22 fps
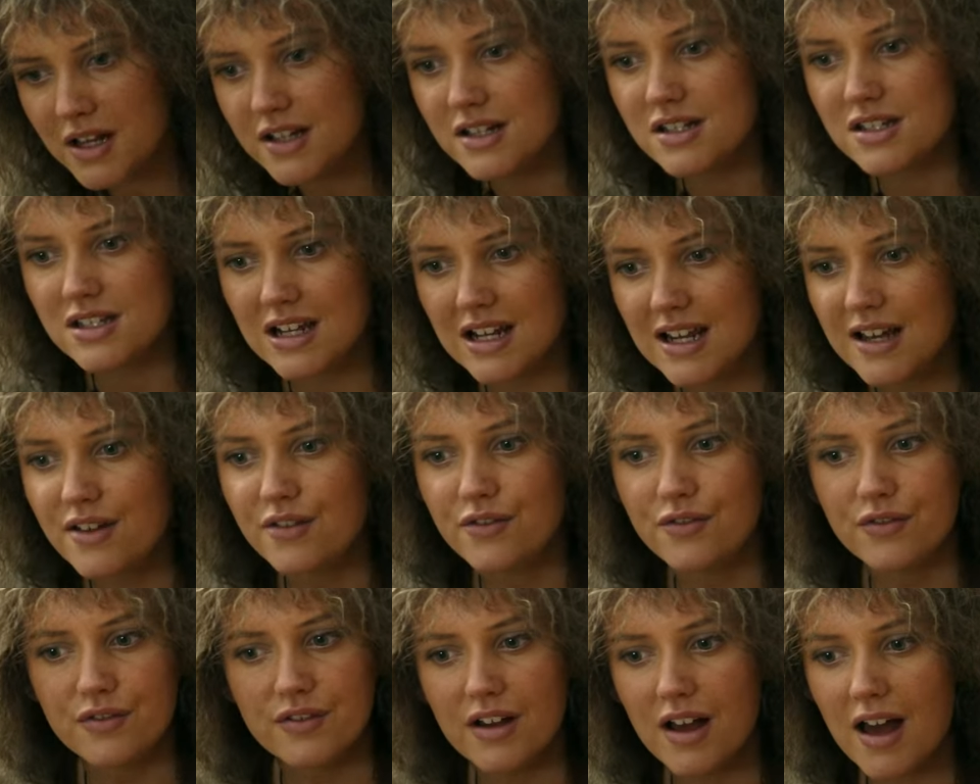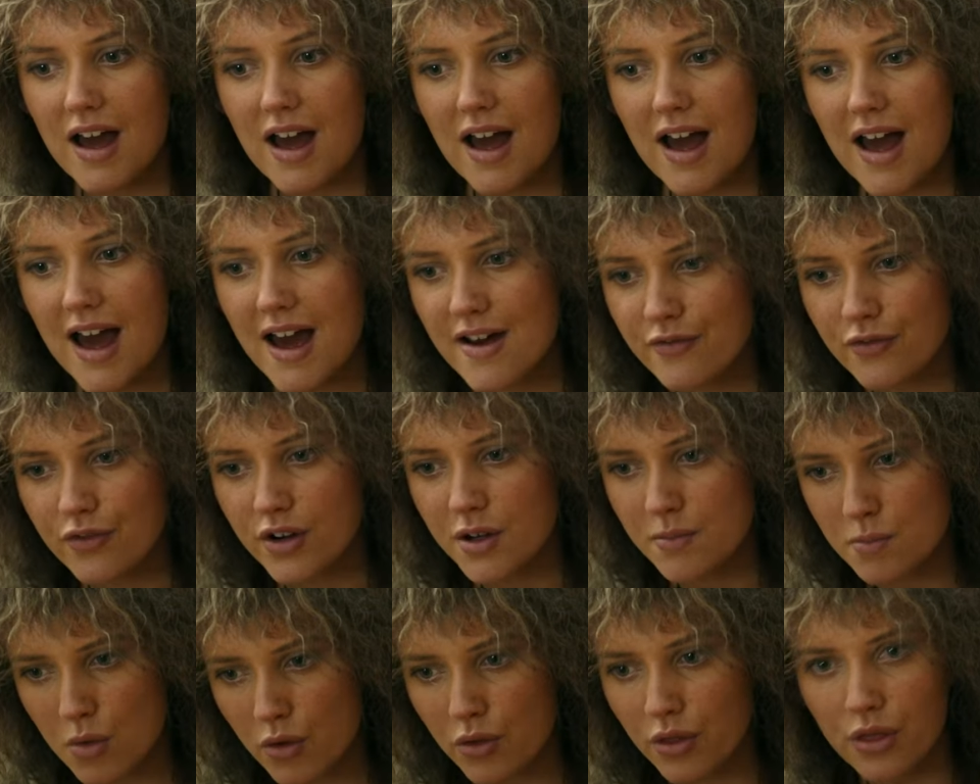Nori wonders whether she should
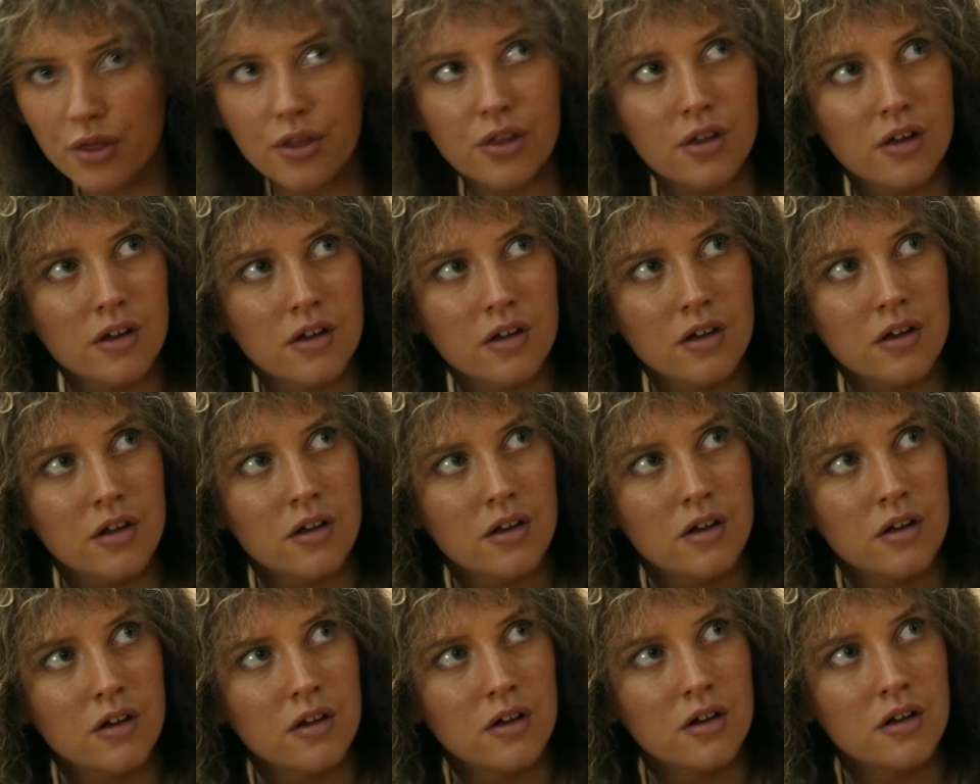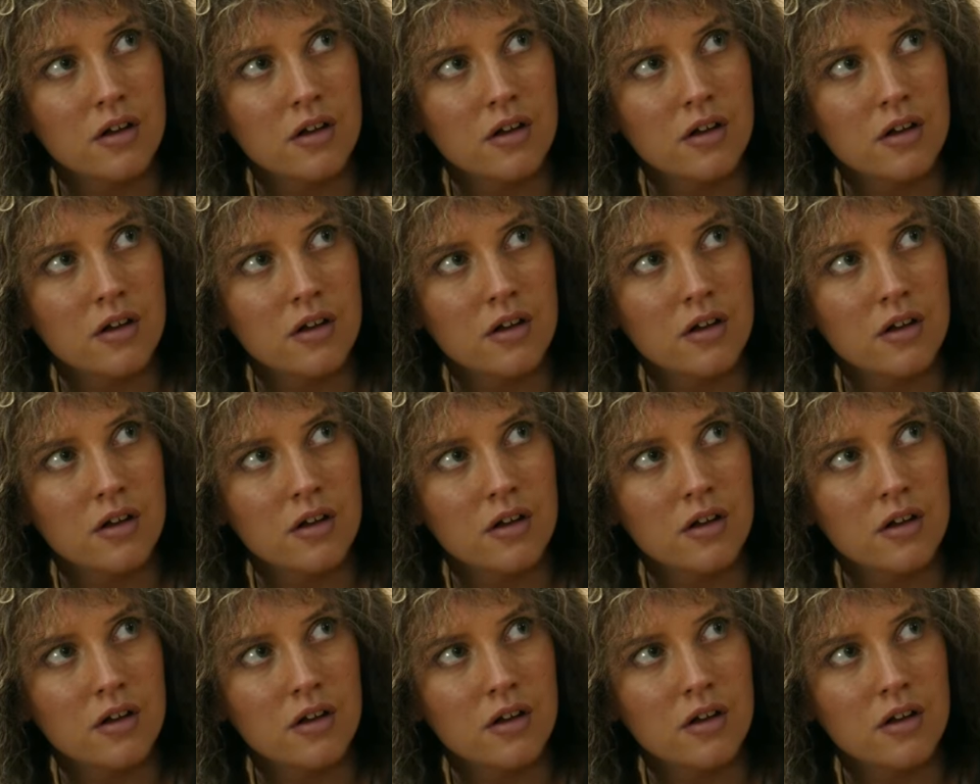actually turn herself in